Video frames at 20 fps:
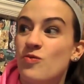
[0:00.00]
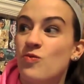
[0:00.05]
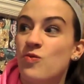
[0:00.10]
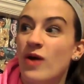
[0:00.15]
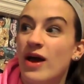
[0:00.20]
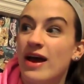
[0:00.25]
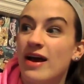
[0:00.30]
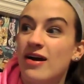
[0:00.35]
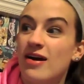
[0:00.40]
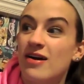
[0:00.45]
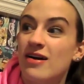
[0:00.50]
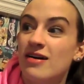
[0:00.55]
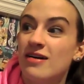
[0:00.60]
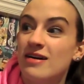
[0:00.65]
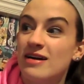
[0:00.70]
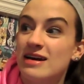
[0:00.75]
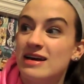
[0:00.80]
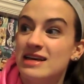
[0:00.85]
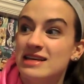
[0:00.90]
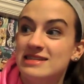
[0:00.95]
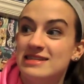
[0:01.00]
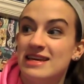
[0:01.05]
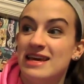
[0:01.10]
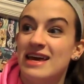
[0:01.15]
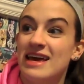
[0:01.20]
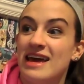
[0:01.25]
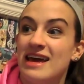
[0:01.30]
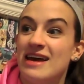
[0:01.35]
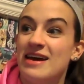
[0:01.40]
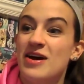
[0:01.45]
where is
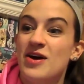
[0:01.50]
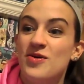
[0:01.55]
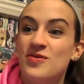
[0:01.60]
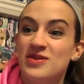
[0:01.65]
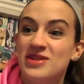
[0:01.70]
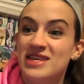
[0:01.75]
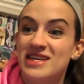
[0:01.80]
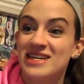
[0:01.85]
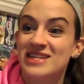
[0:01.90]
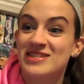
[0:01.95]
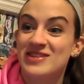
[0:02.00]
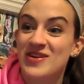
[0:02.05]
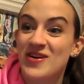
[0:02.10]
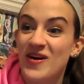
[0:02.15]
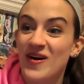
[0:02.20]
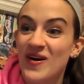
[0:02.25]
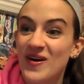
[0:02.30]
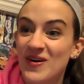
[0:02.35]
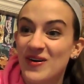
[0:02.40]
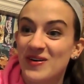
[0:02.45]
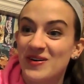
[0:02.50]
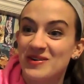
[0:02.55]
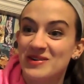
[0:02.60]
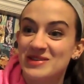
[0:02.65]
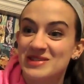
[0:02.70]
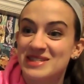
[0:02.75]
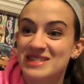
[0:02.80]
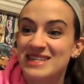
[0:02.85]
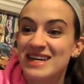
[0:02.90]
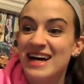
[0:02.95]
he with these
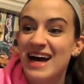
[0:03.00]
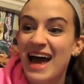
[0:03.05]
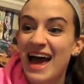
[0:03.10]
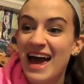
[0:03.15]
girls?